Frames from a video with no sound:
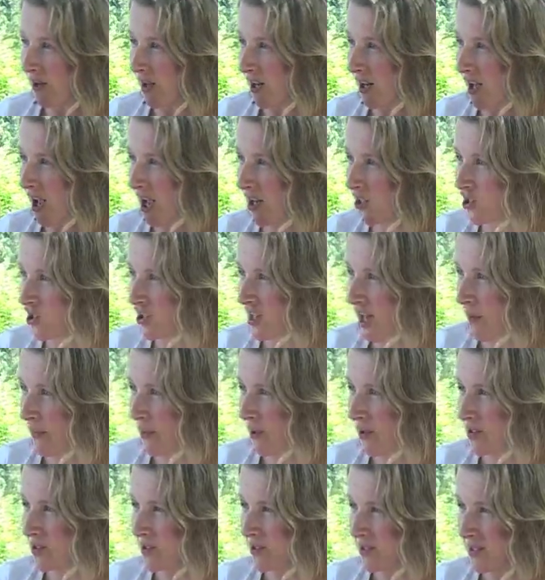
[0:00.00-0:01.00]
conjure that
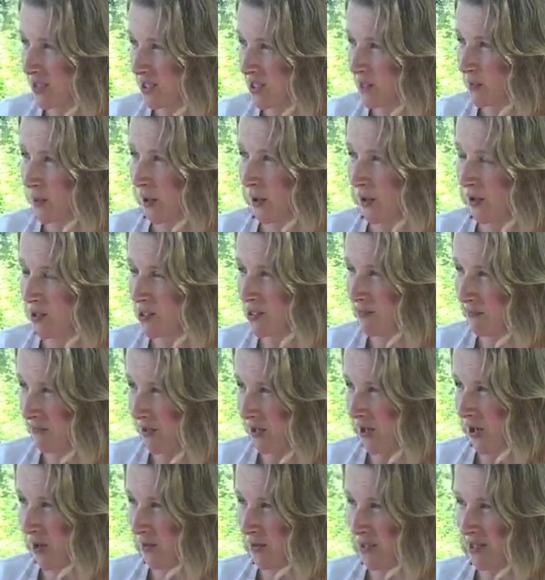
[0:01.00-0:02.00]
person's experience of the
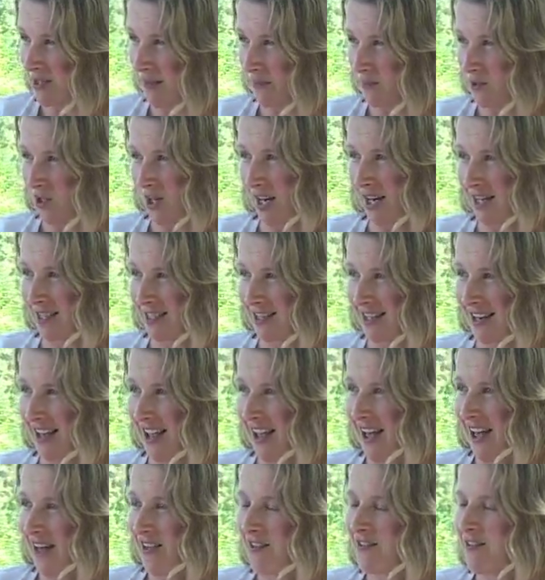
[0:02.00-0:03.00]
known subject,
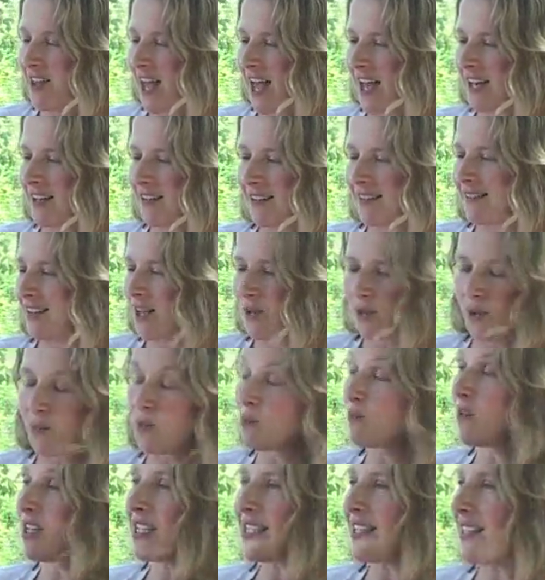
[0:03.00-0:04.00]
then they
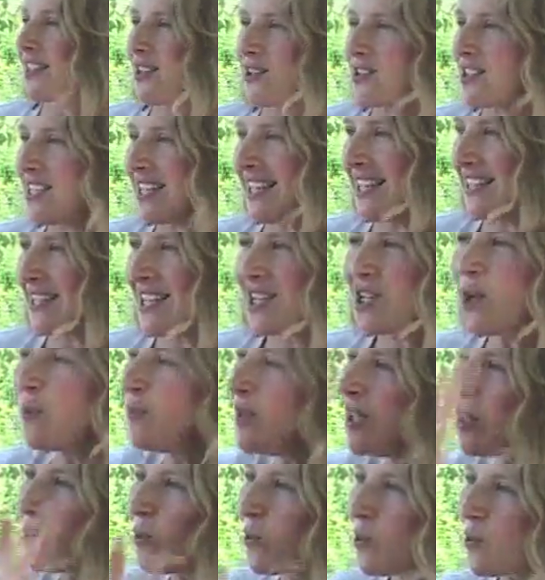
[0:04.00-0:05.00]
will read it, they'll see it. They don't
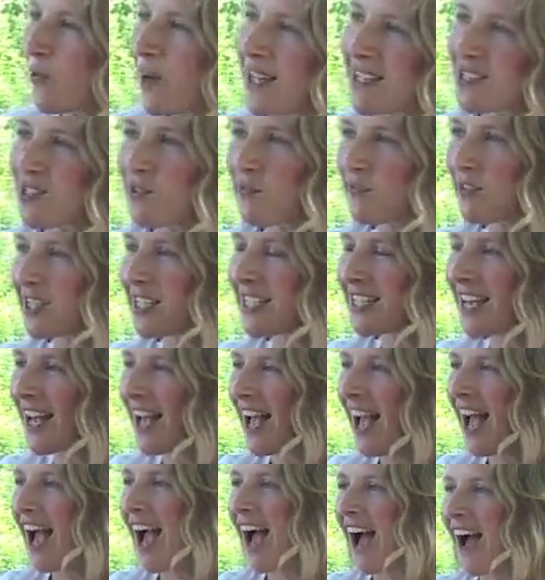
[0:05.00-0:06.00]
need all the rest of it.
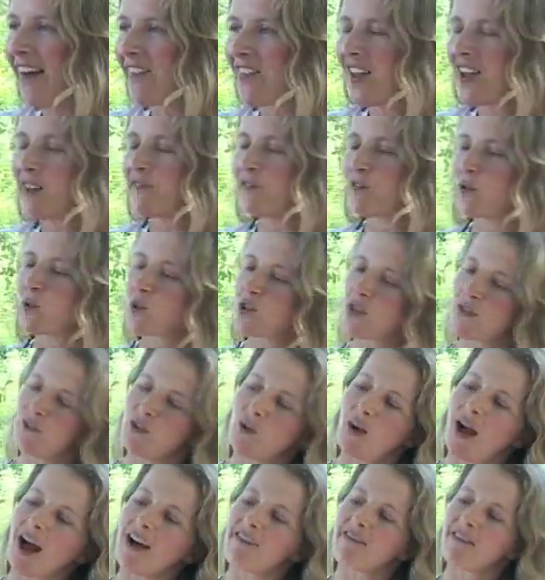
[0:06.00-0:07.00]
And therefore, also if
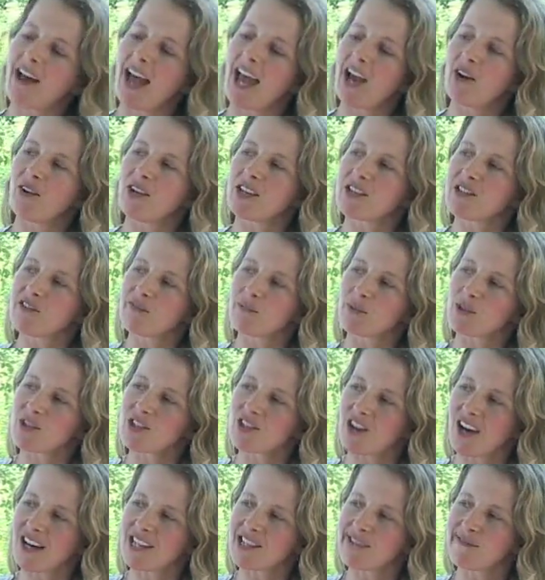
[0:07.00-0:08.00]
you have areas of
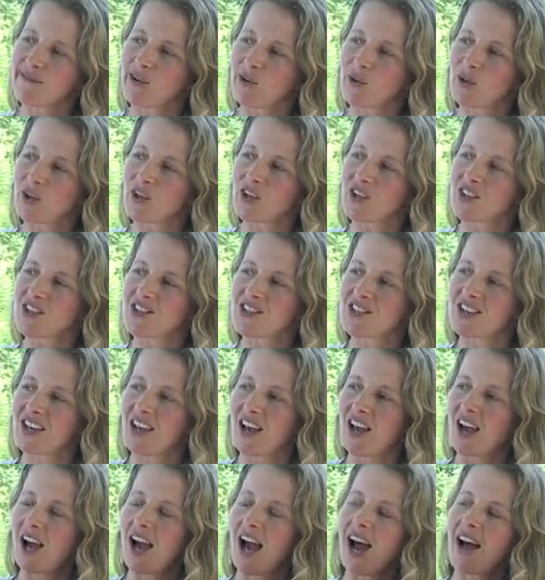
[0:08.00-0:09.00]
precise focus
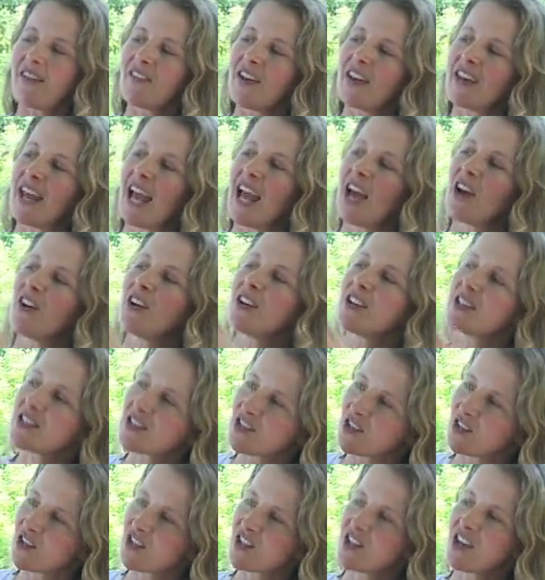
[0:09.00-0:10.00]
and then
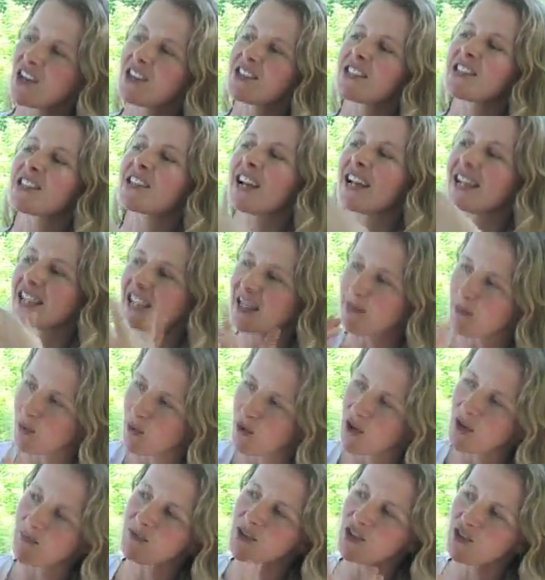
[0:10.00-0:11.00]
areas that are slightly
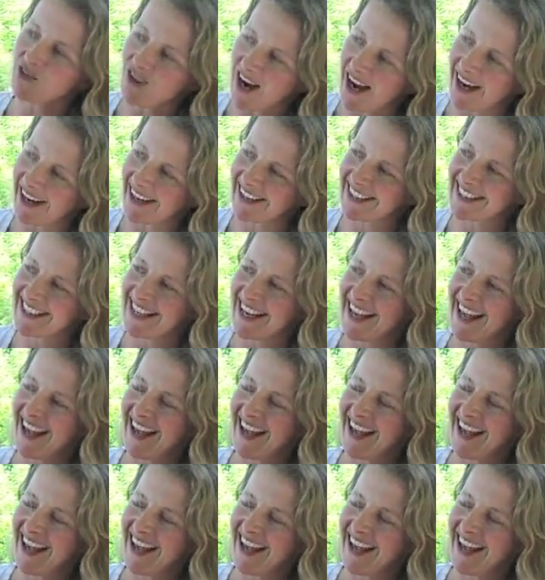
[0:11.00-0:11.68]
more abstract,